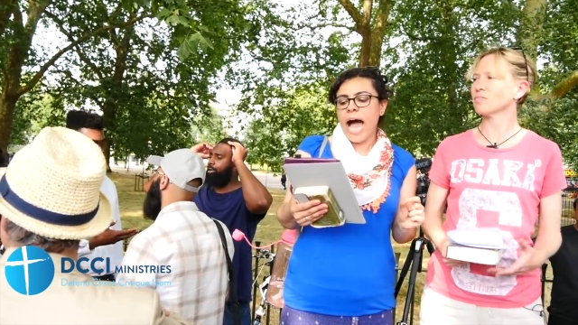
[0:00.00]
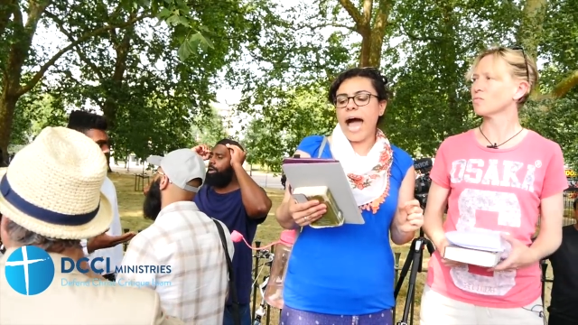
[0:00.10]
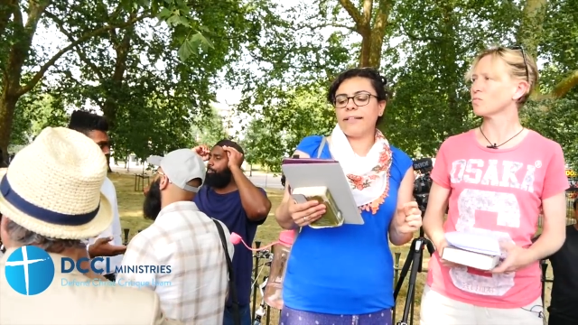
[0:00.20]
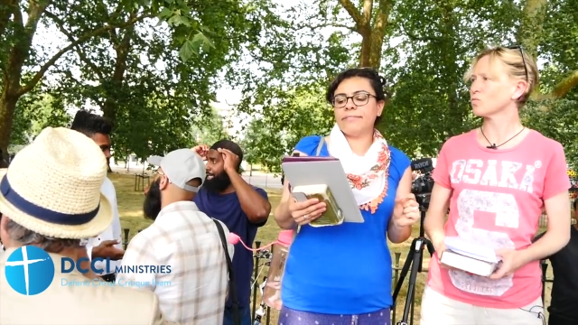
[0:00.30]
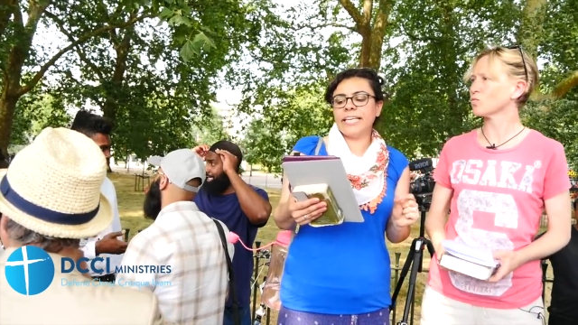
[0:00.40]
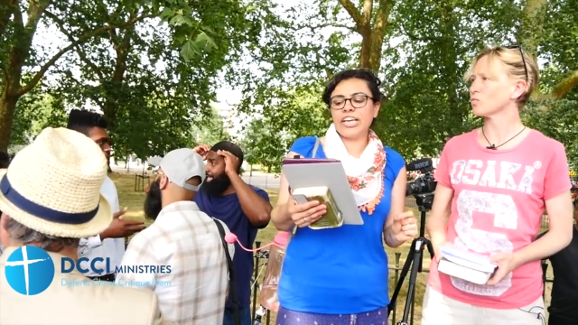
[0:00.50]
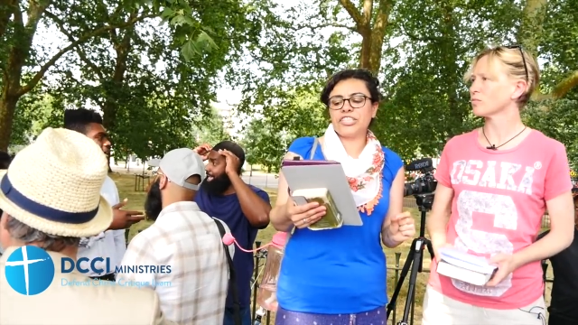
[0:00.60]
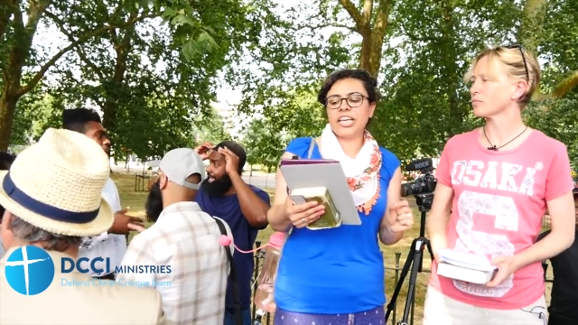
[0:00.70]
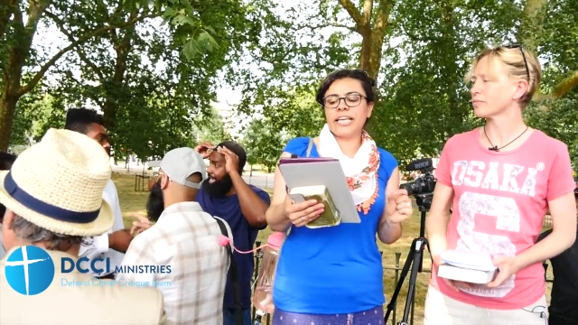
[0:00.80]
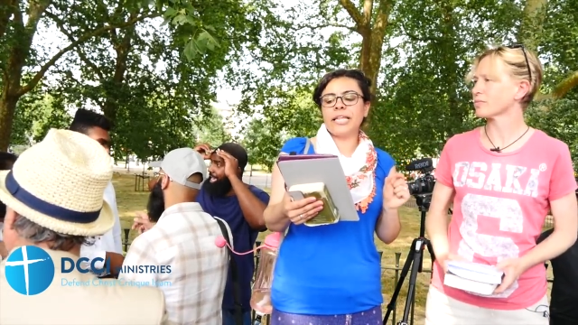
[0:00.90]
Speaker 1: and
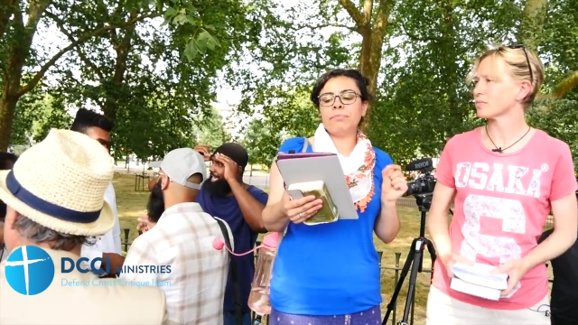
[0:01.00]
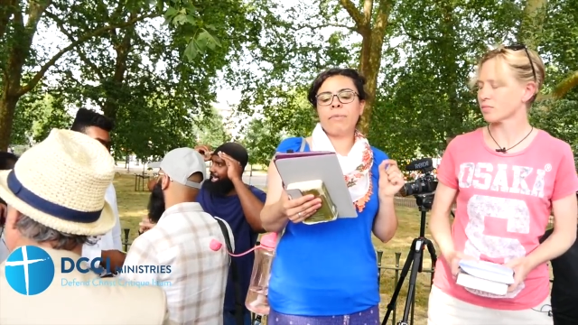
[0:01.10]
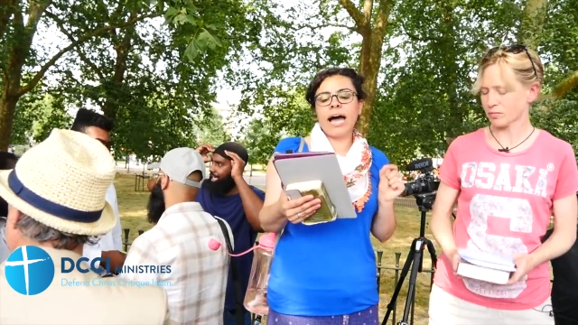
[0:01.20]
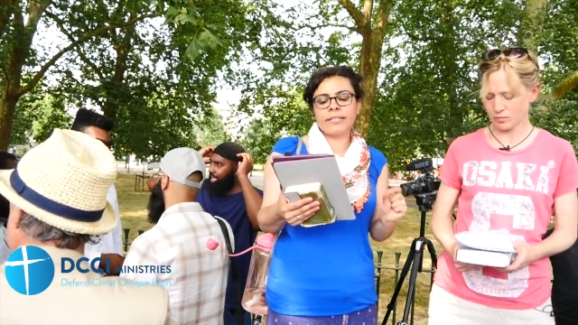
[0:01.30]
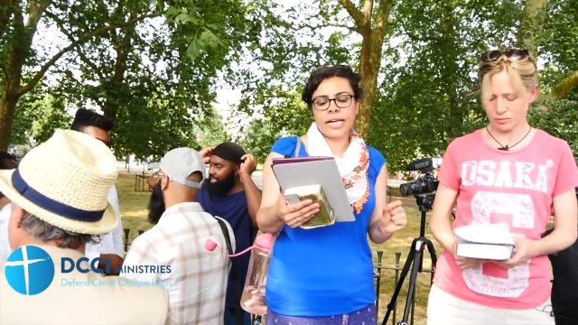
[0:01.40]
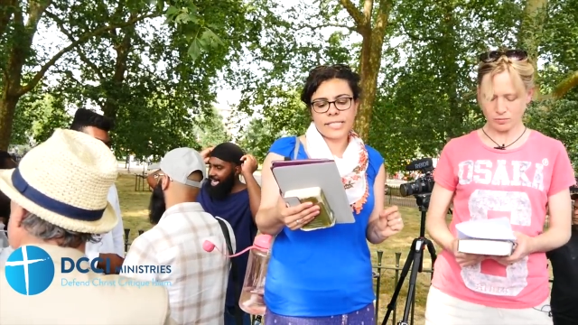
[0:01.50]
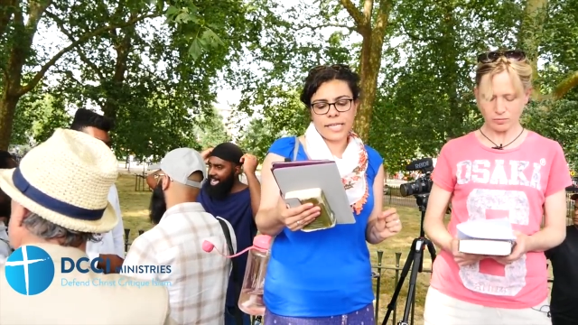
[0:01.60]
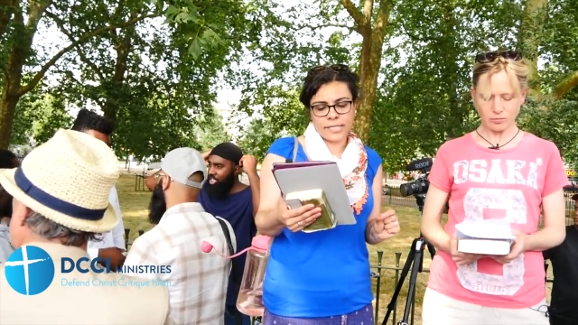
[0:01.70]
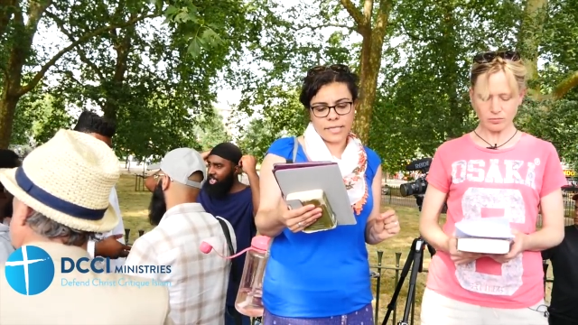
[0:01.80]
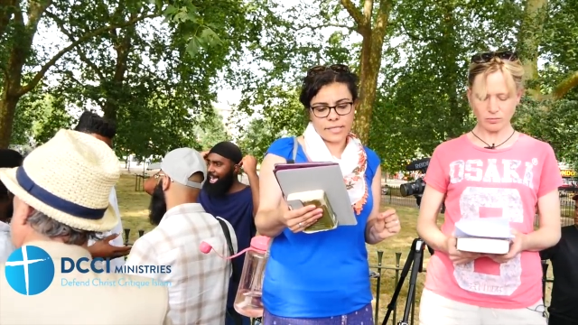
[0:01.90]
teaching in
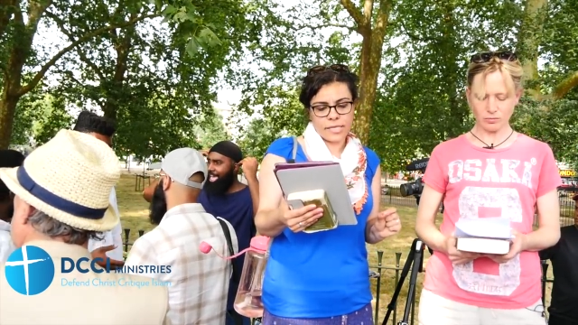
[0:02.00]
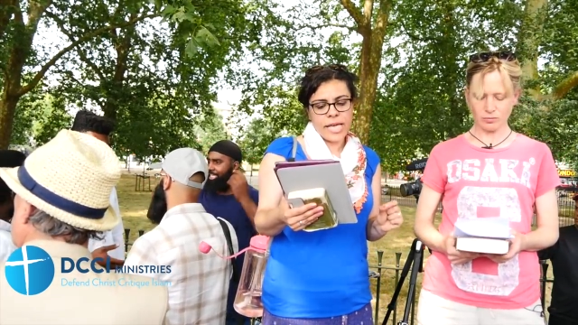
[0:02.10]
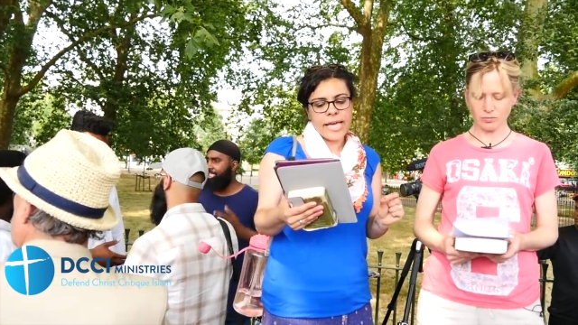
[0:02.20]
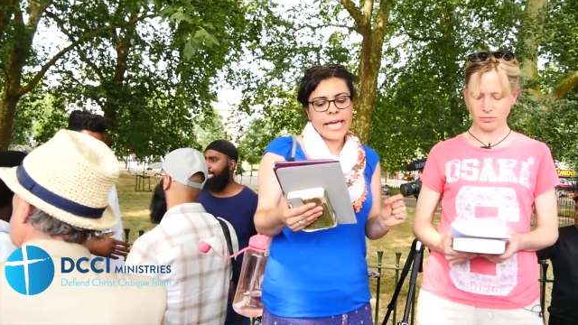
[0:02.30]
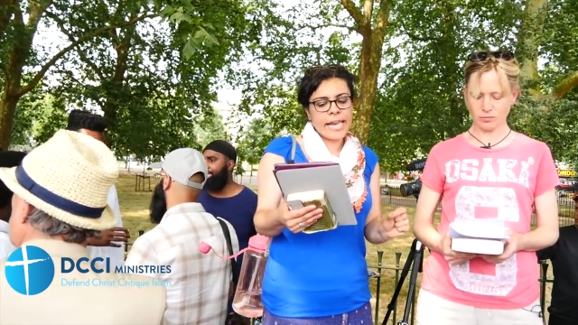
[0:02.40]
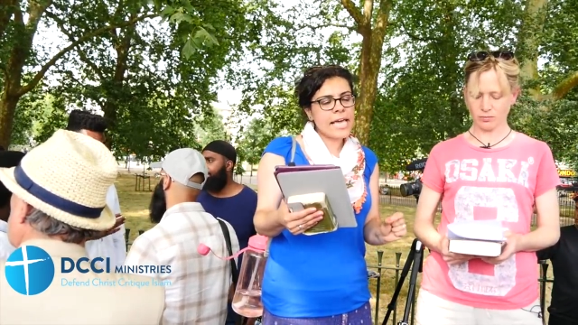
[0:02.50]
madrasas in